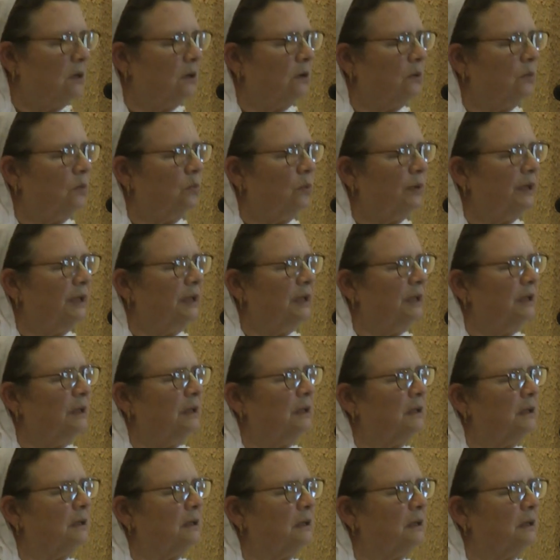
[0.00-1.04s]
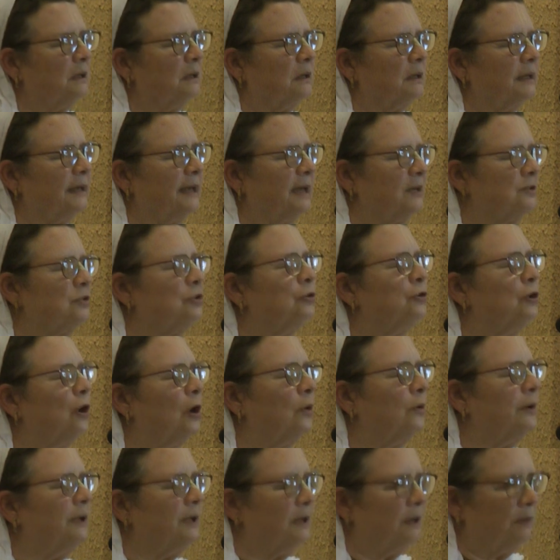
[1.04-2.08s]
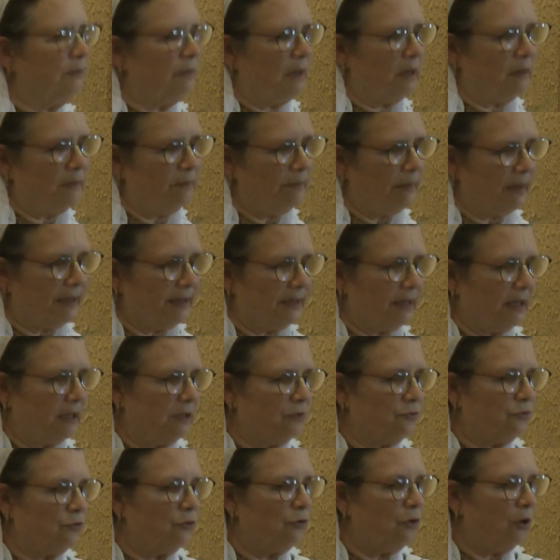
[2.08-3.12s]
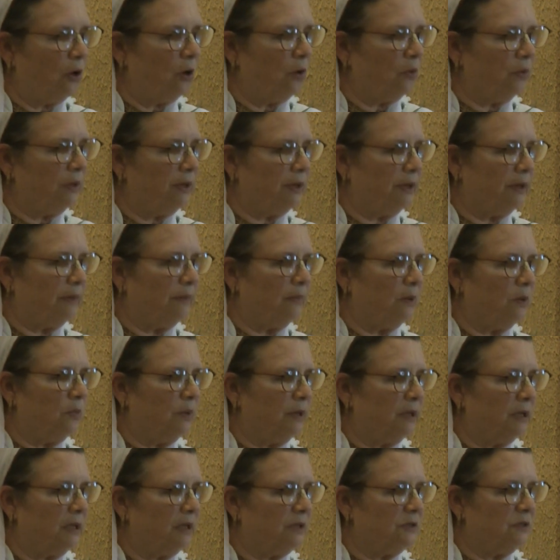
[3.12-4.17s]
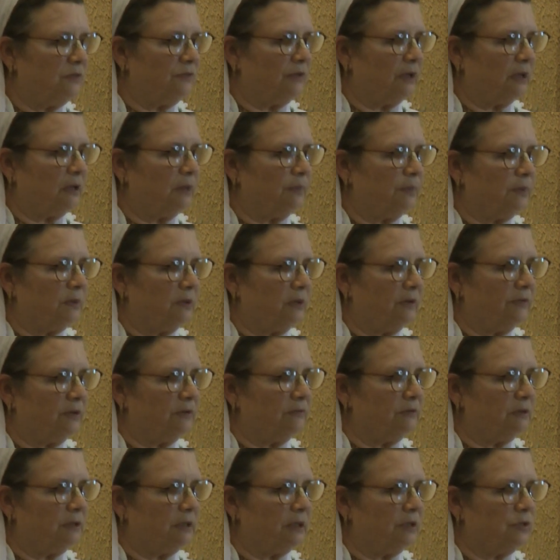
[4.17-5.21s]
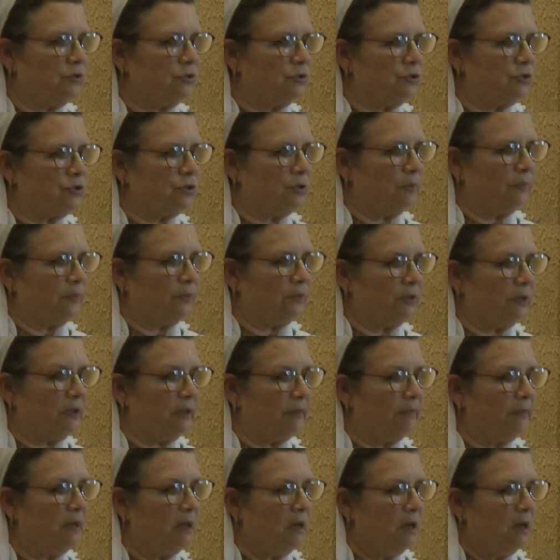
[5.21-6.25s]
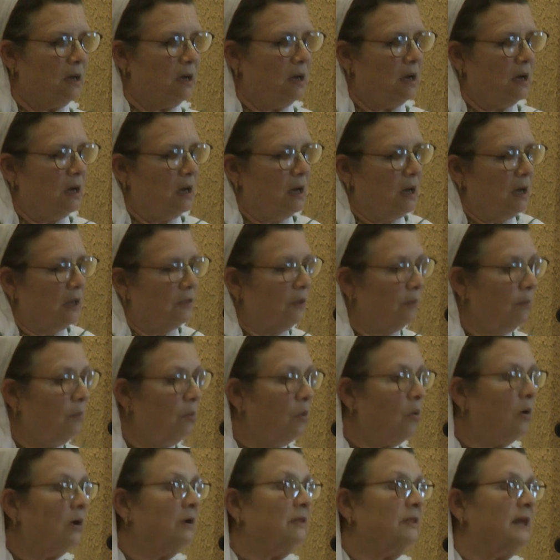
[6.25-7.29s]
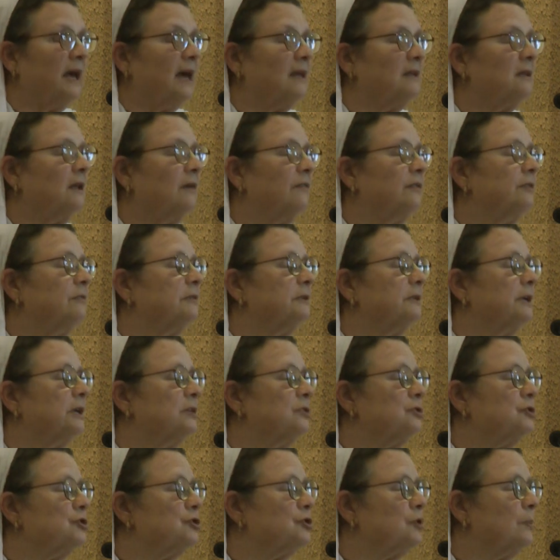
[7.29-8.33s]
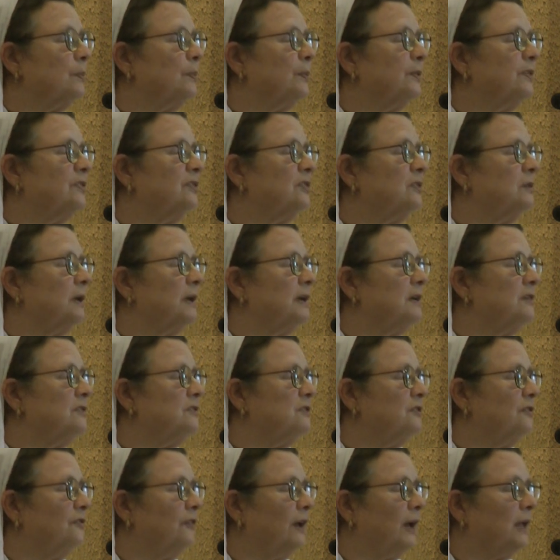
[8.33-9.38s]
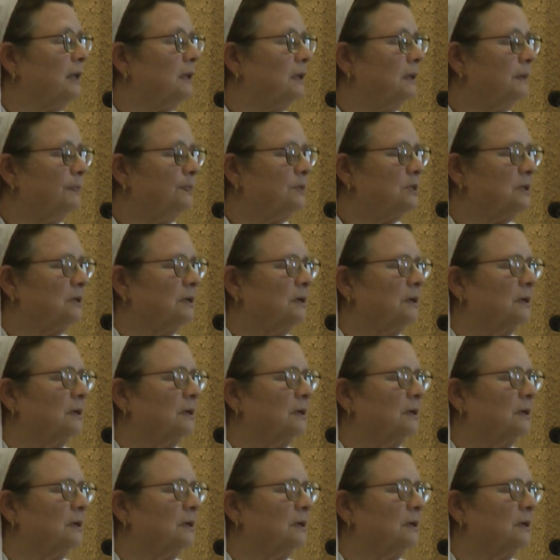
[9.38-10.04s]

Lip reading: we get to know him, and by getting to know him, we can develop a loving relationship with him. The more that loving relationship is developed,